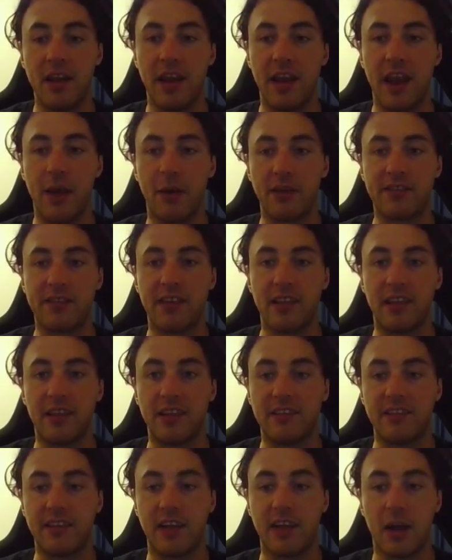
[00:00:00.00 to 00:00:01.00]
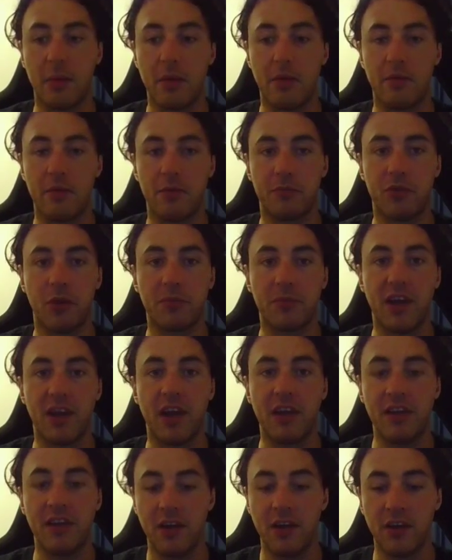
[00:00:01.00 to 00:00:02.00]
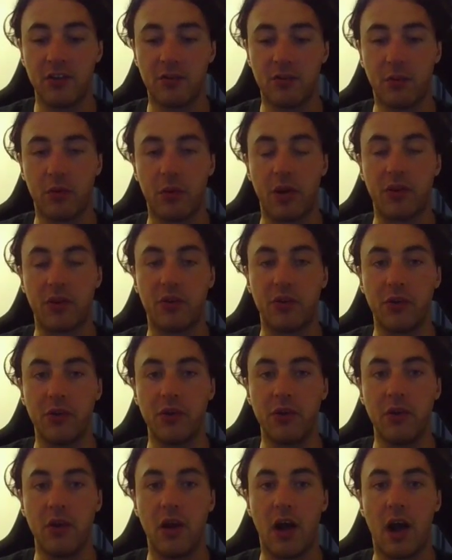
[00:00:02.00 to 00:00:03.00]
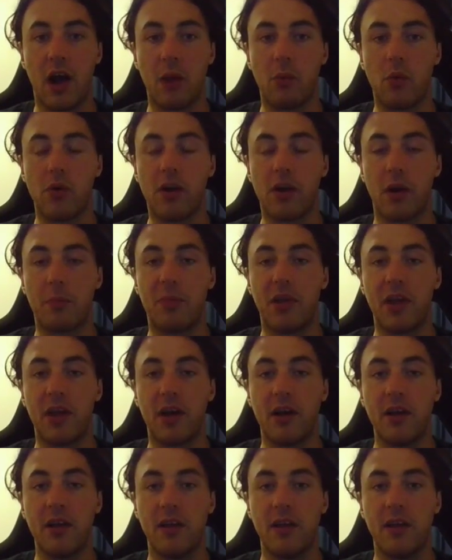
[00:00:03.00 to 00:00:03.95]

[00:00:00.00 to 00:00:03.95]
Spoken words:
Now I see Lee Sin coming from topside. So what do? I walk up here,